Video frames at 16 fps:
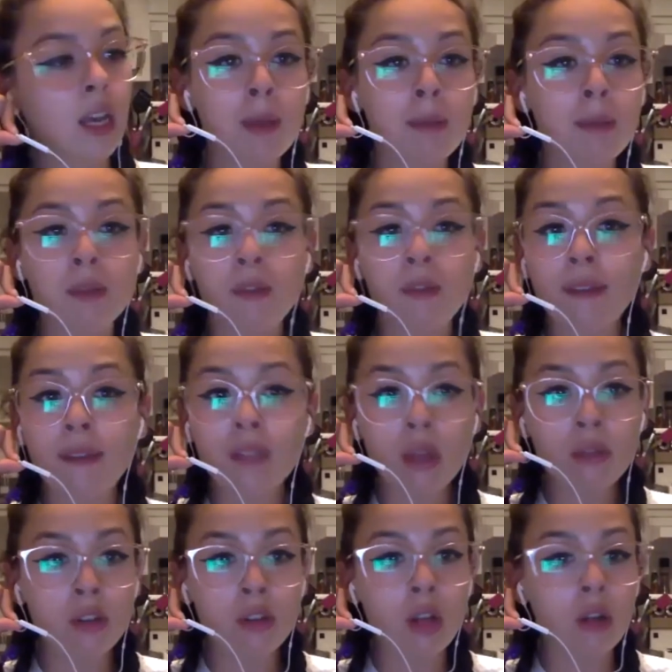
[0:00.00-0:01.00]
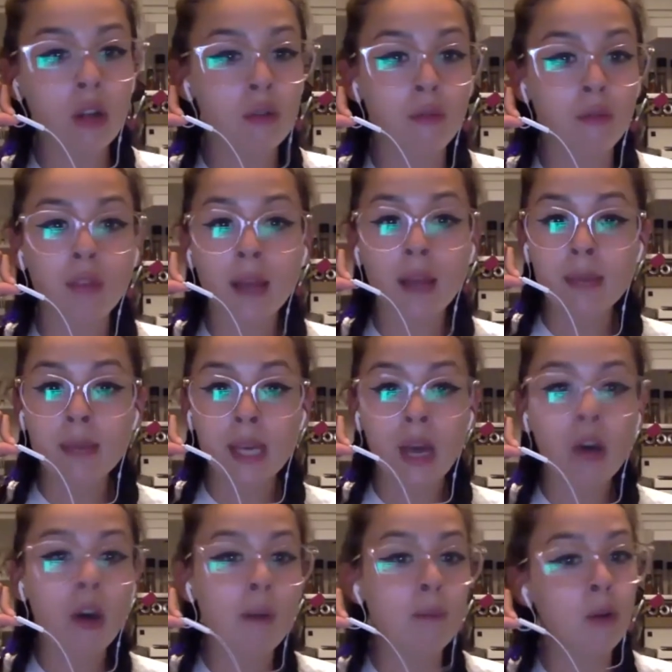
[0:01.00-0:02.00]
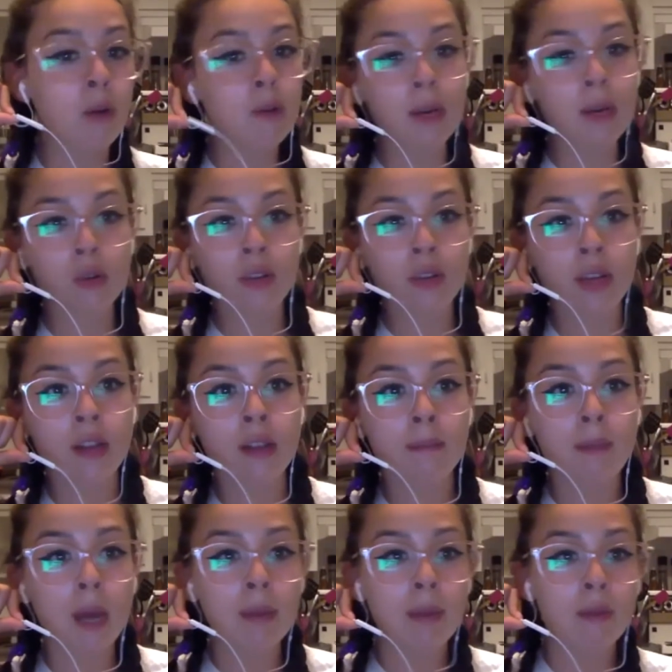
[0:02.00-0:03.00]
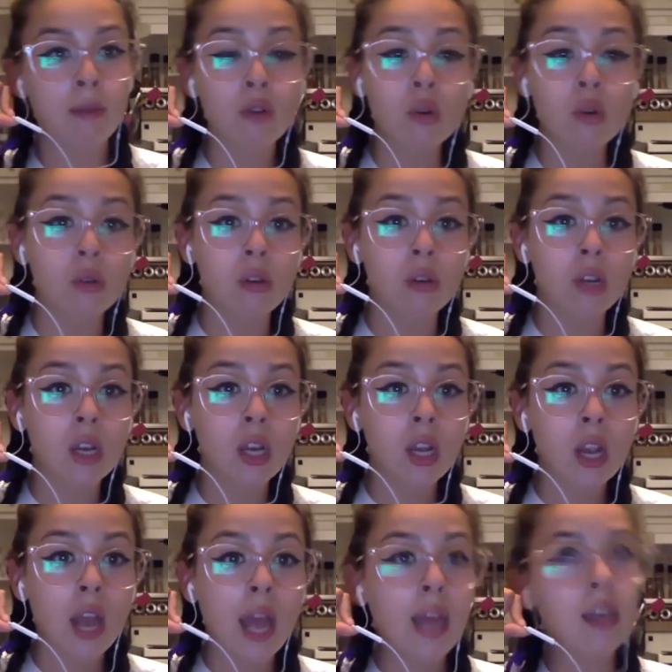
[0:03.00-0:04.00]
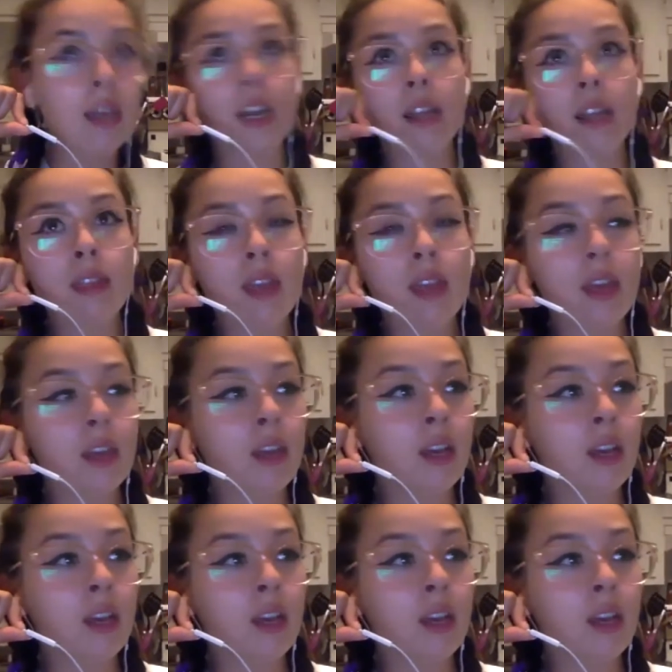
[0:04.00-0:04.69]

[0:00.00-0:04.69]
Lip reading: pay me $5,000 and fly me out and book my hotel and buy me food. And it's like,